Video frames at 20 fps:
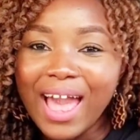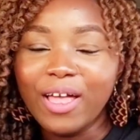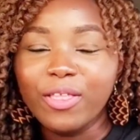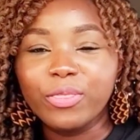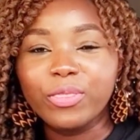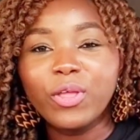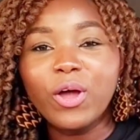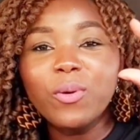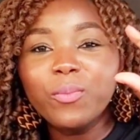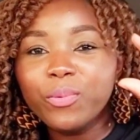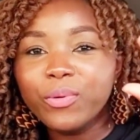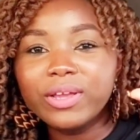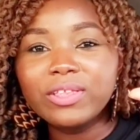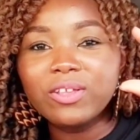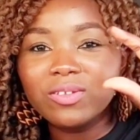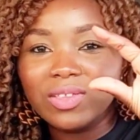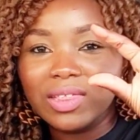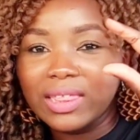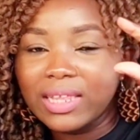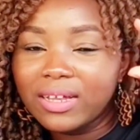don't bring
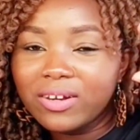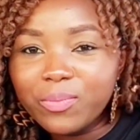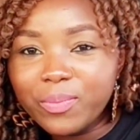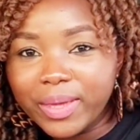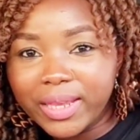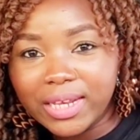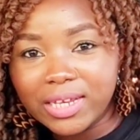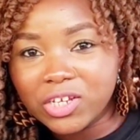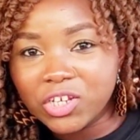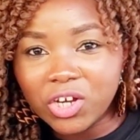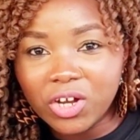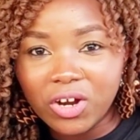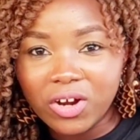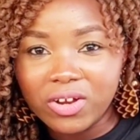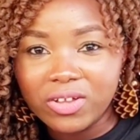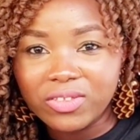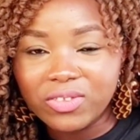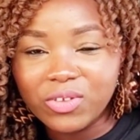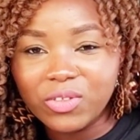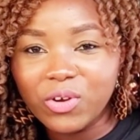those little bitty
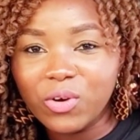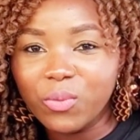shorts, you know,